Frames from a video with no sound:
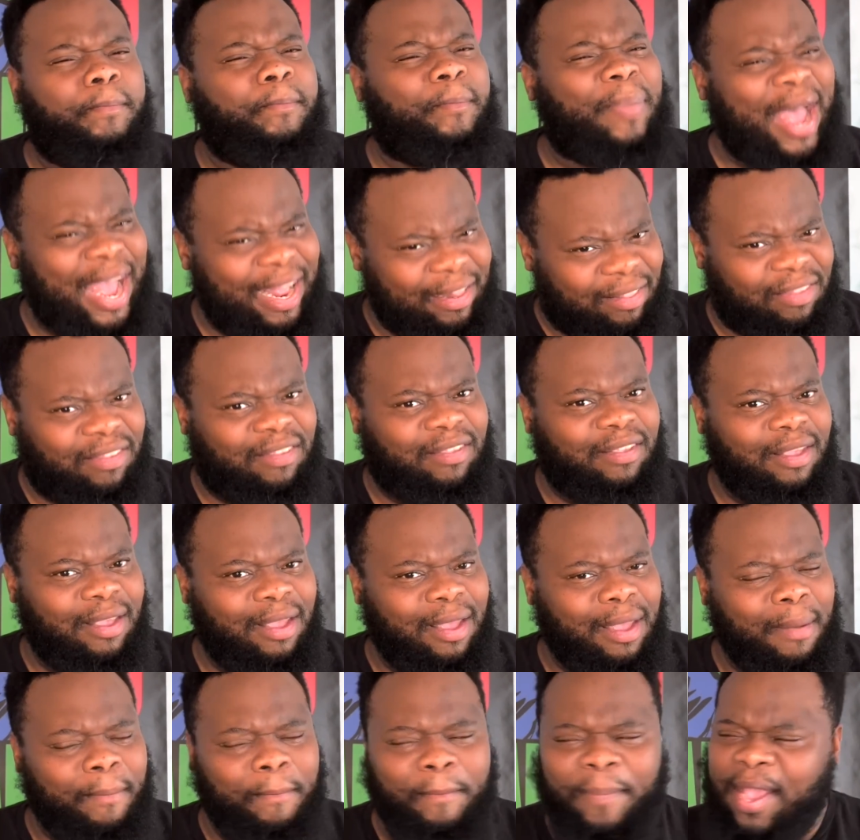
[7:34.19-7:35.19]
But,
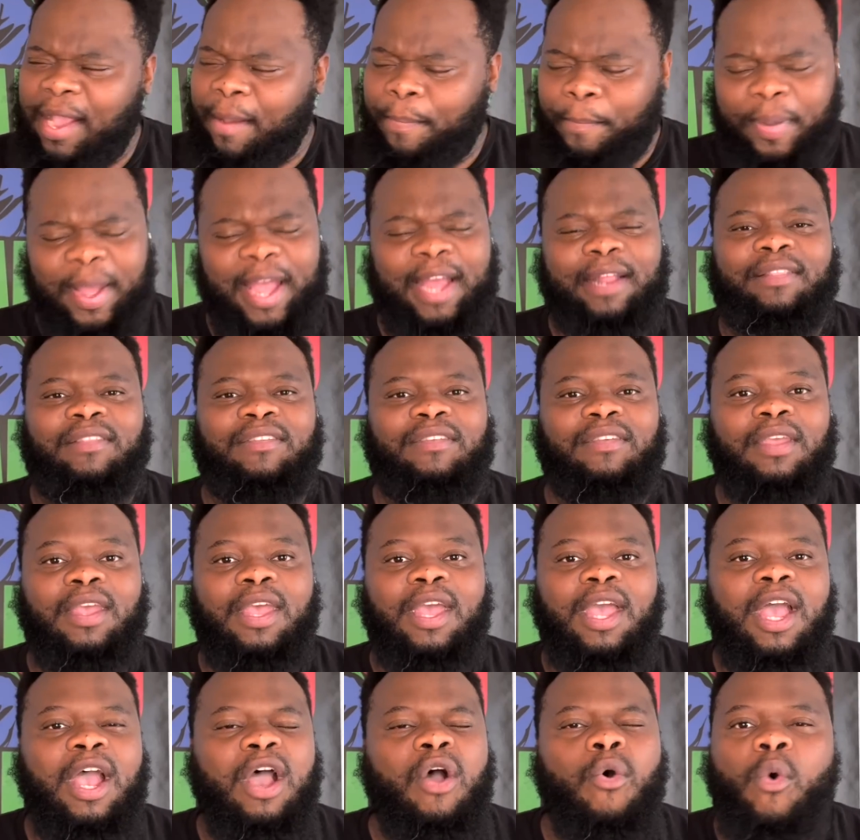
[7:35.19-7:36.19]
big but,
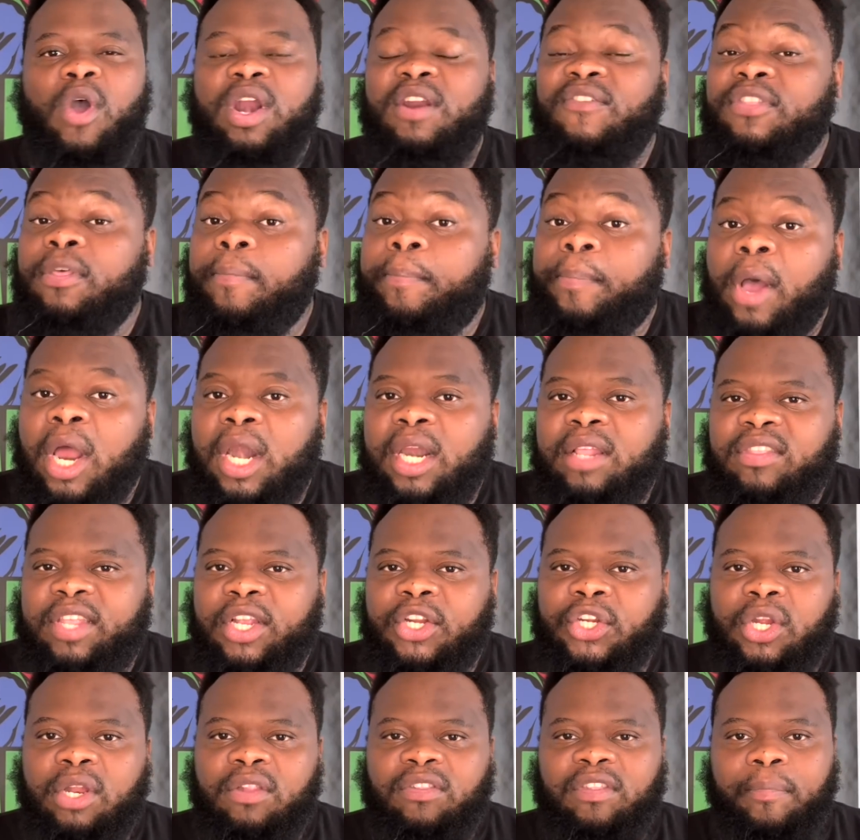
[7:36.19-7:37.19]
what have the
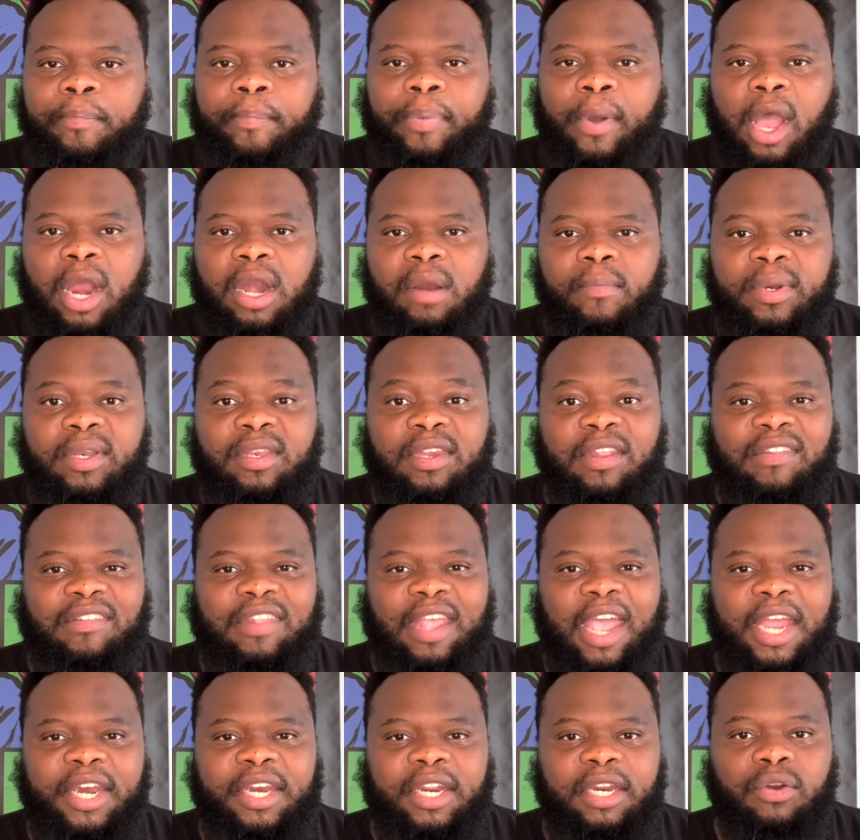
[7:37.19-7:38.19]
politicians in Parliament
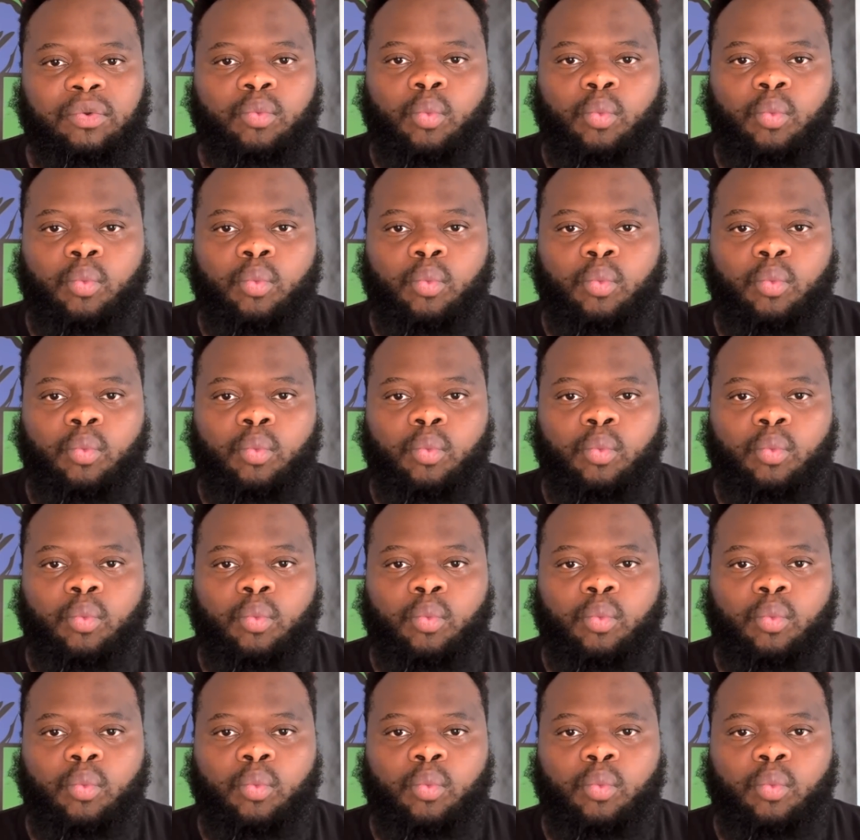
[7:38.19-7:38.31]
decided?